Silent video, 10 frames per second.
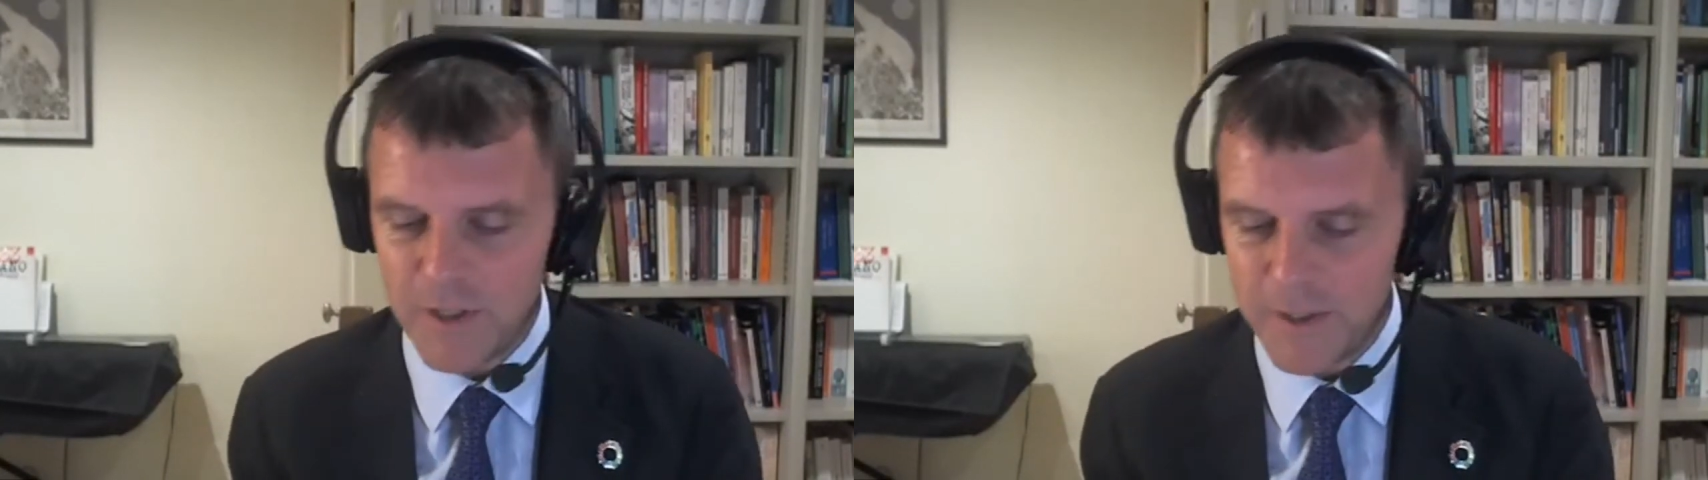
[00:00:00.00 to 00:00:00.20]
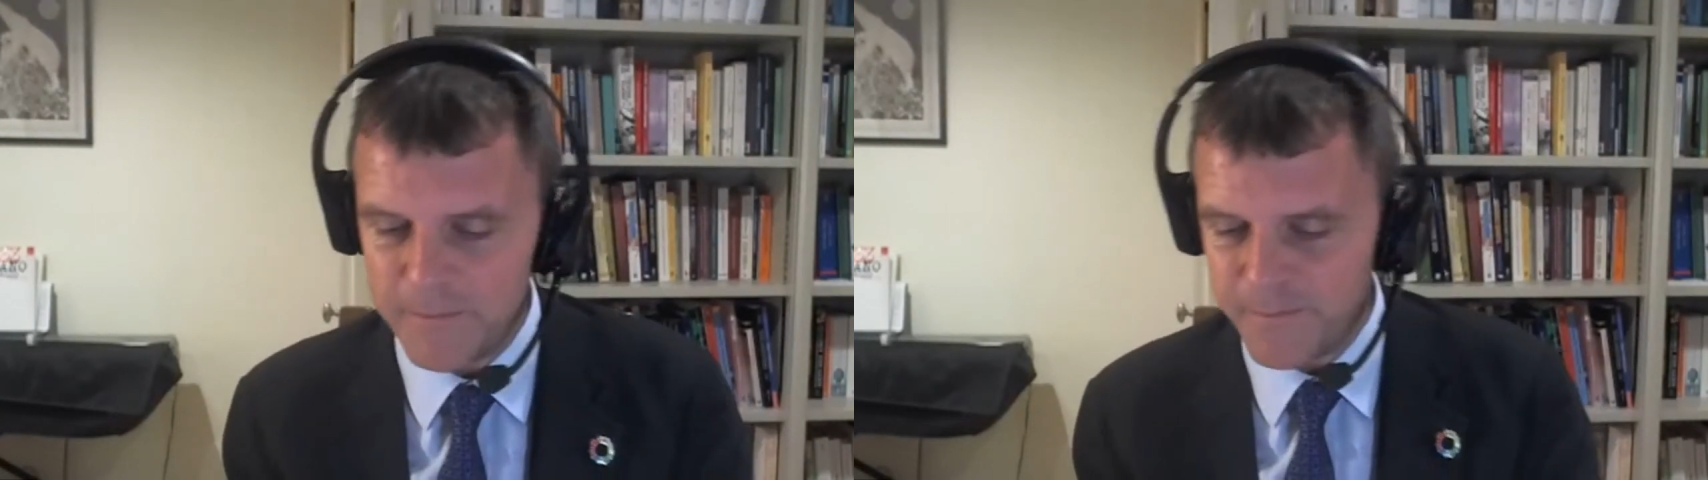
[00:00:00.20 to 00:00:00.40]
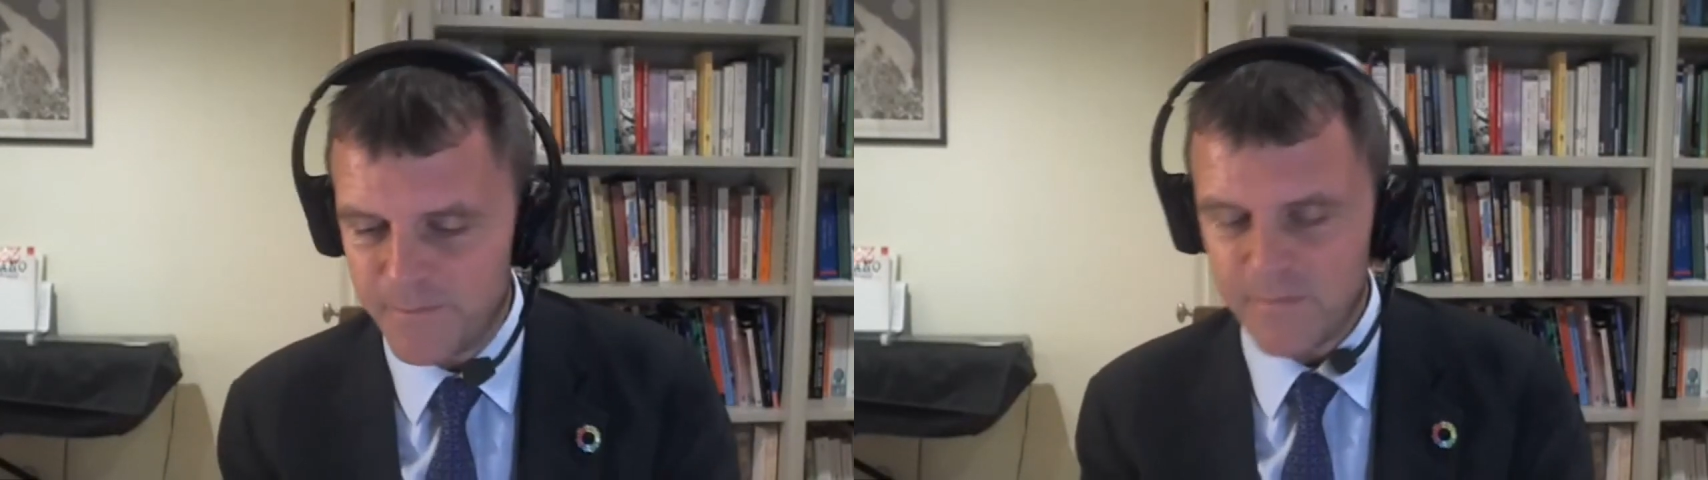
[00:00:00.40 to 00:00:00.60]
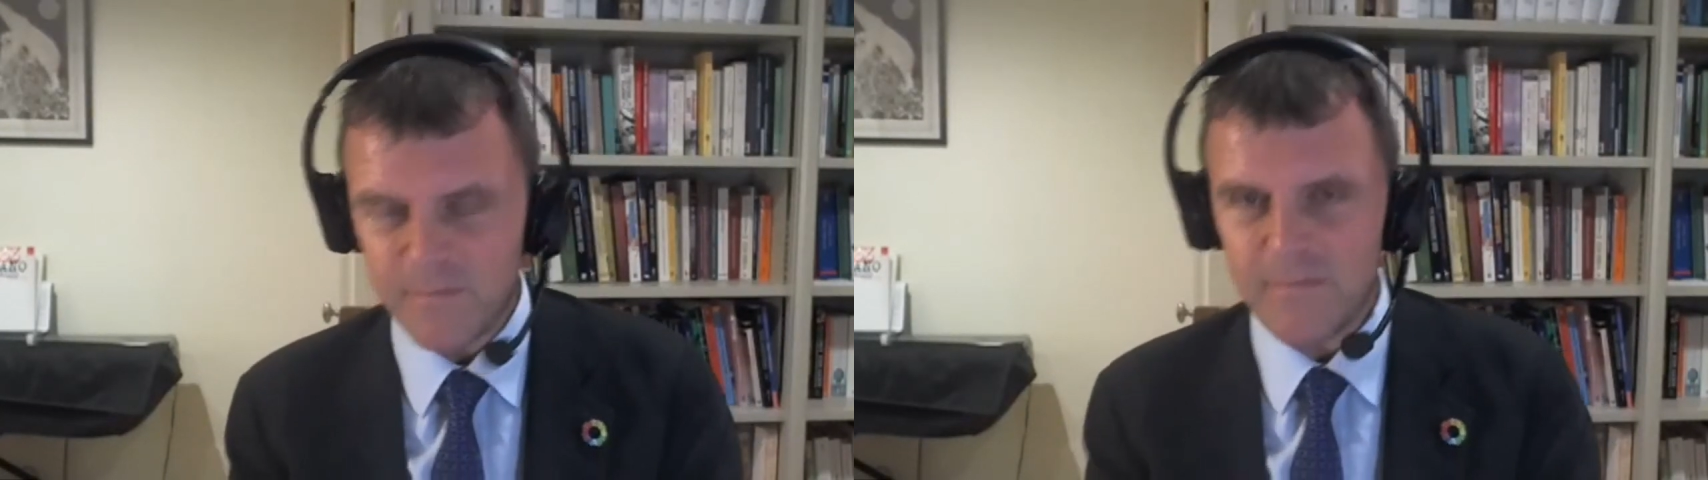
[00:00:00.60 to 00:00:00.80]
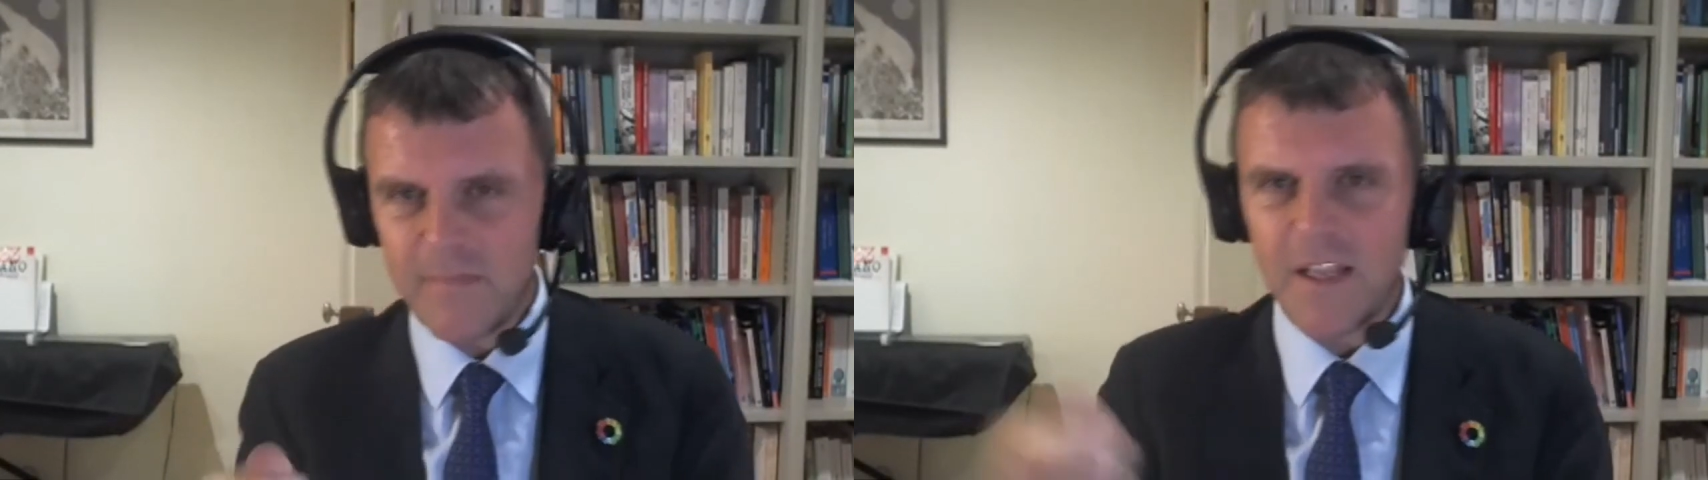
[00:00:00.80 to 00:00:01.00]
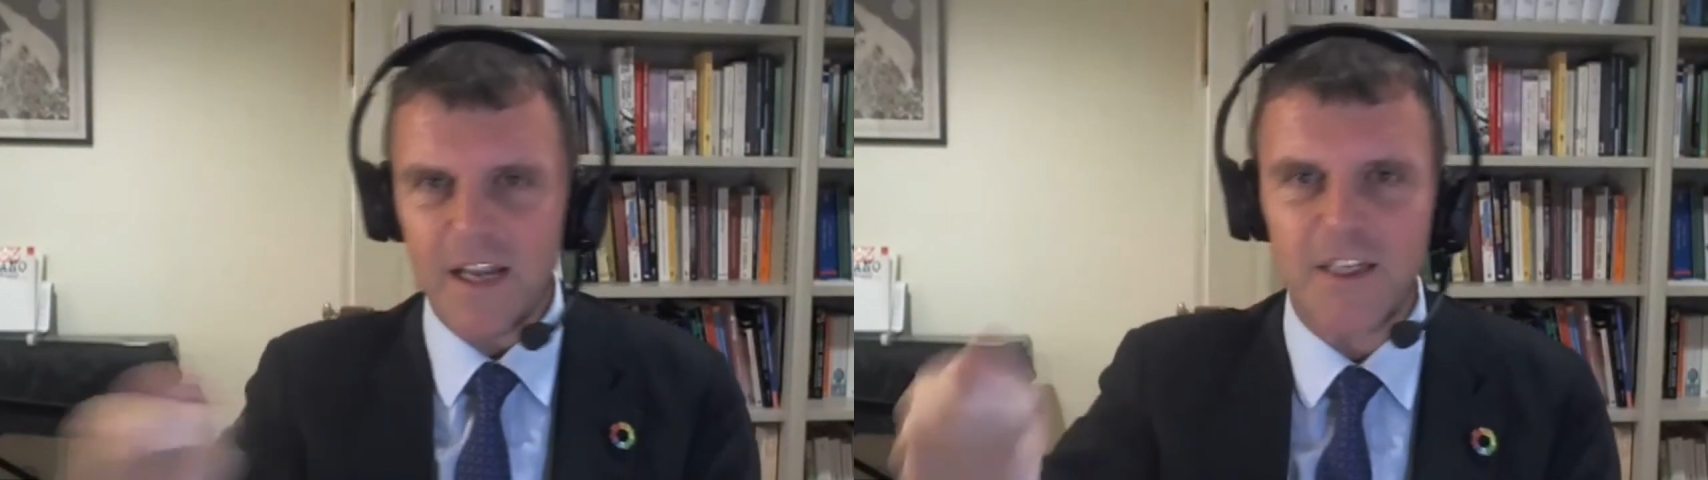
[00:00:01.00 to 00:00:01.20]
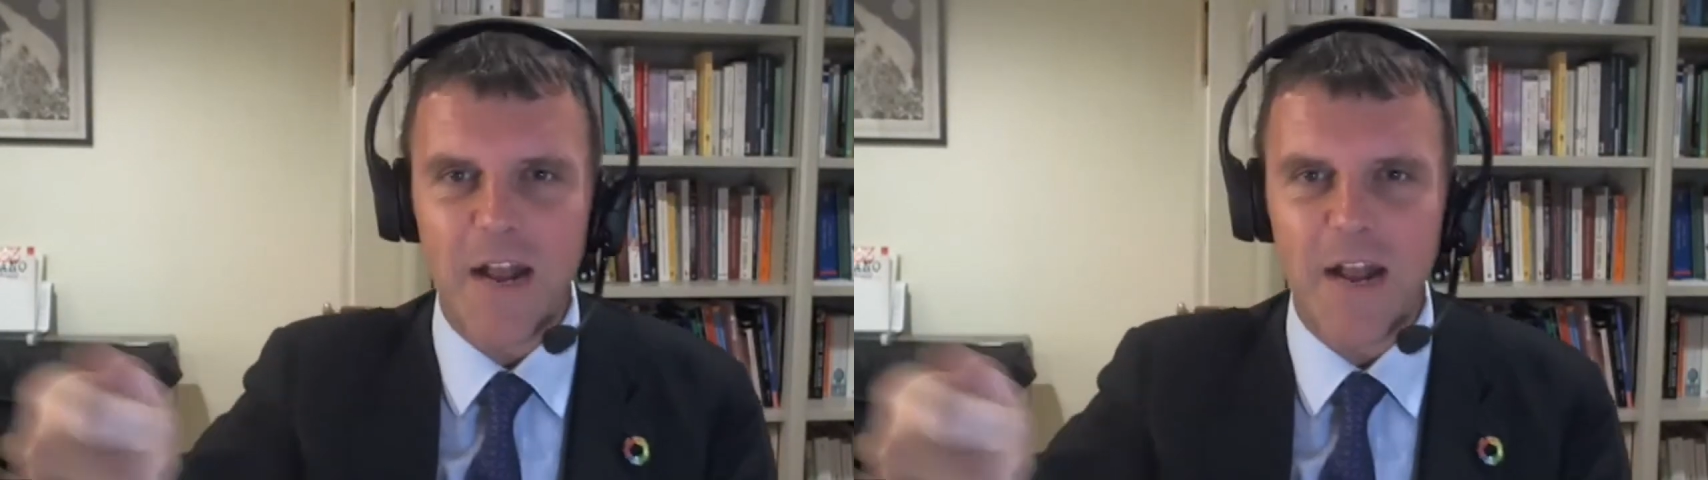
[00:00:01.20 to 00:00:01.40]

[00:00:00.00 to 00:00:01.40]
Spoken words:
I don't